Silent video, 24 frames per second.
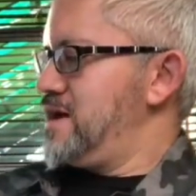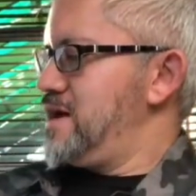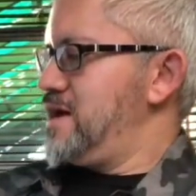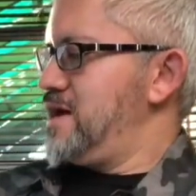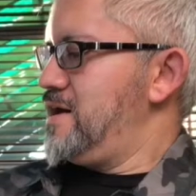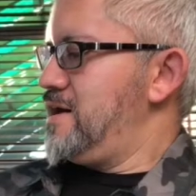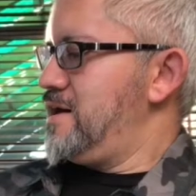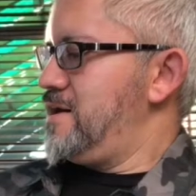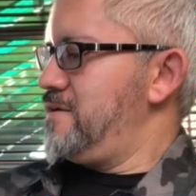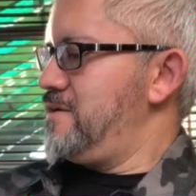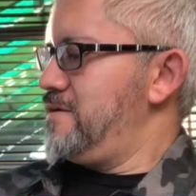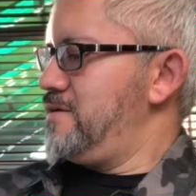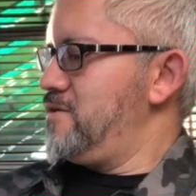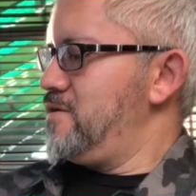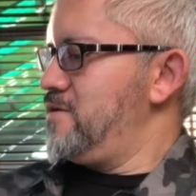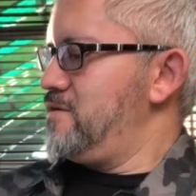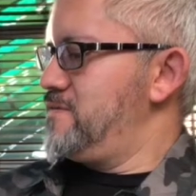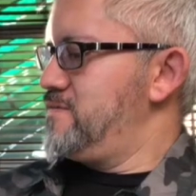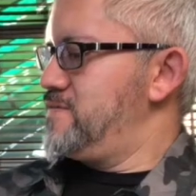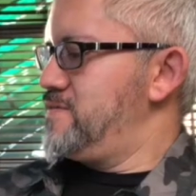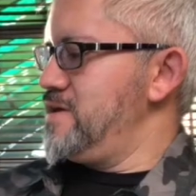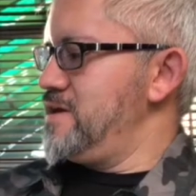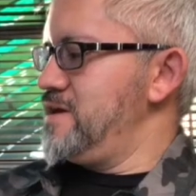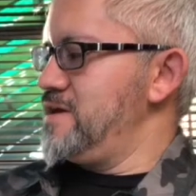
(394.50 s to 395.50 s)

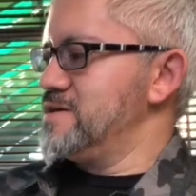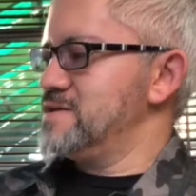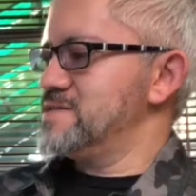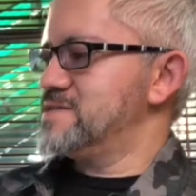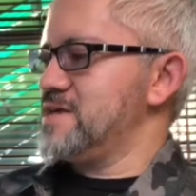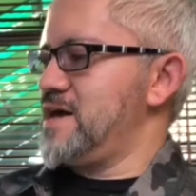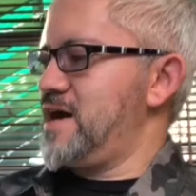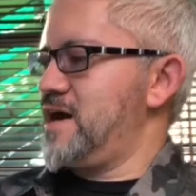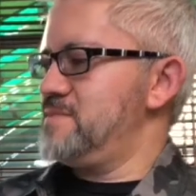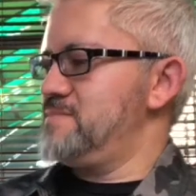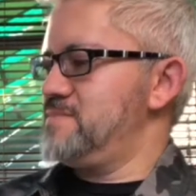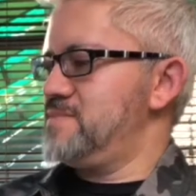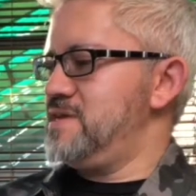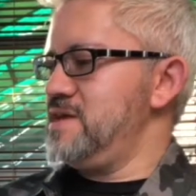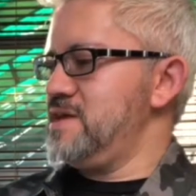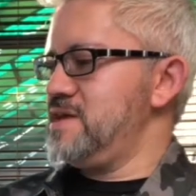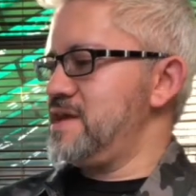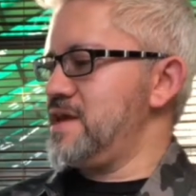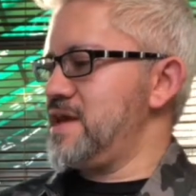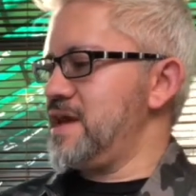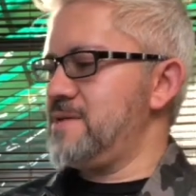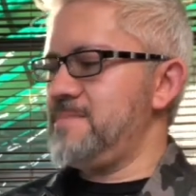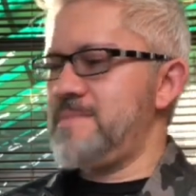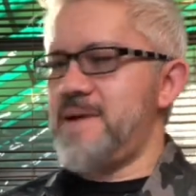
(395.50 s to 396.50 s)
of things I'm
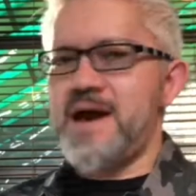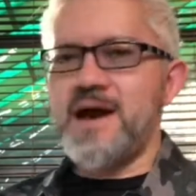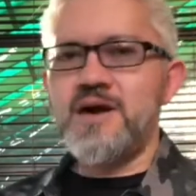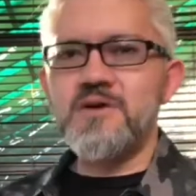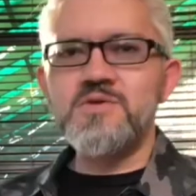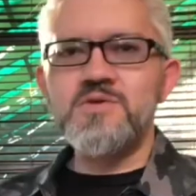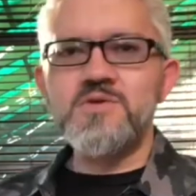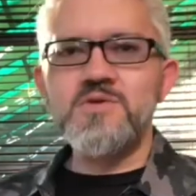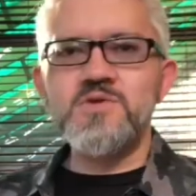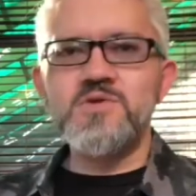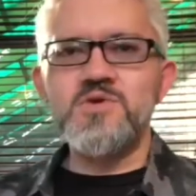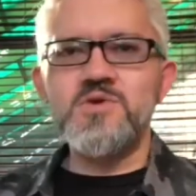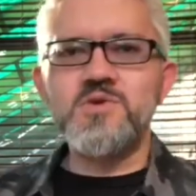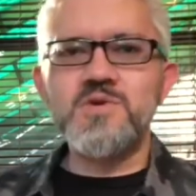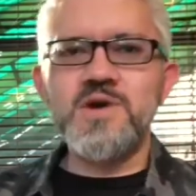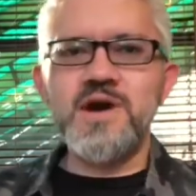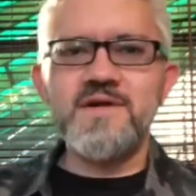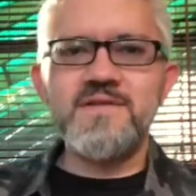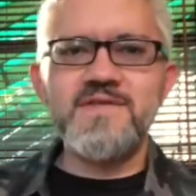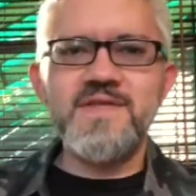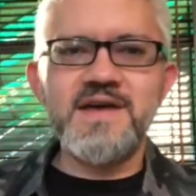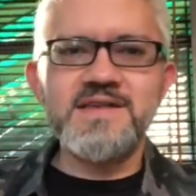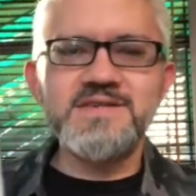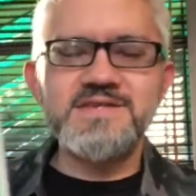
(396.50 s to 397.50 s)
thinking about
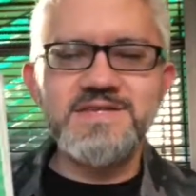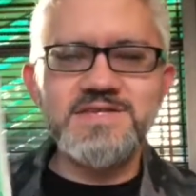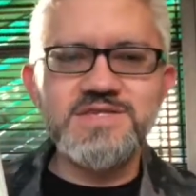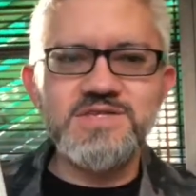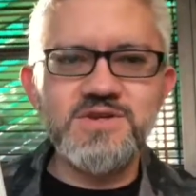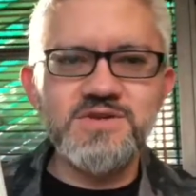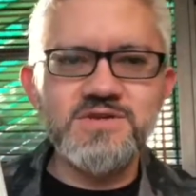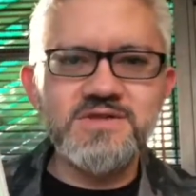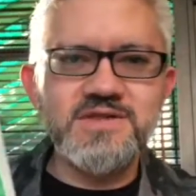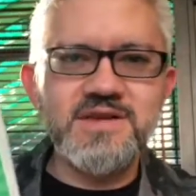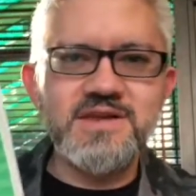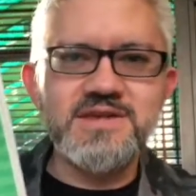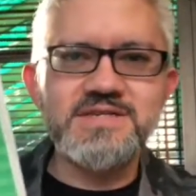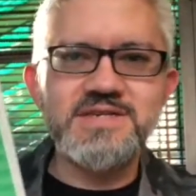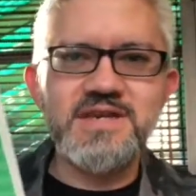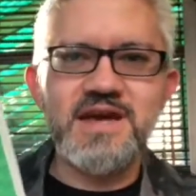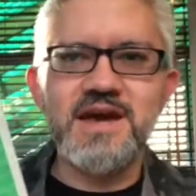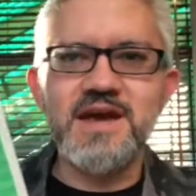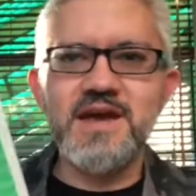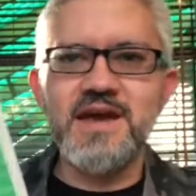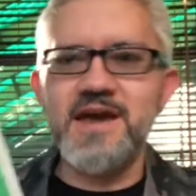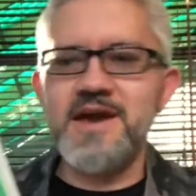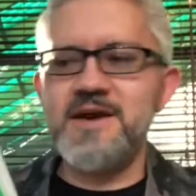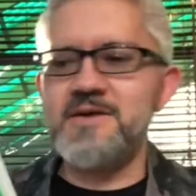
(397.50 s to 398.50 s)
throughout that season, things
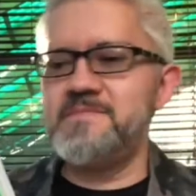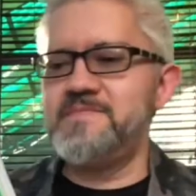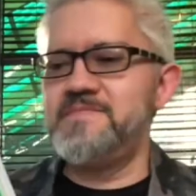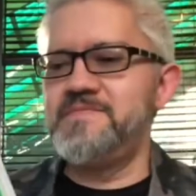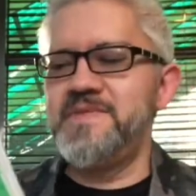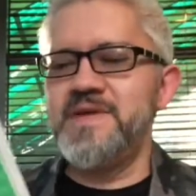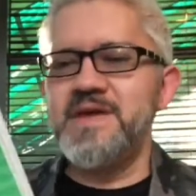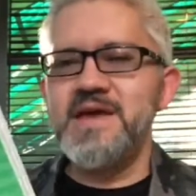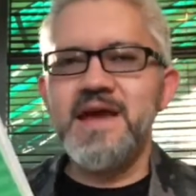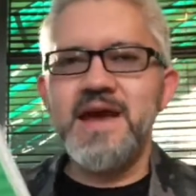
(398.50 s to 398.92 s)
I am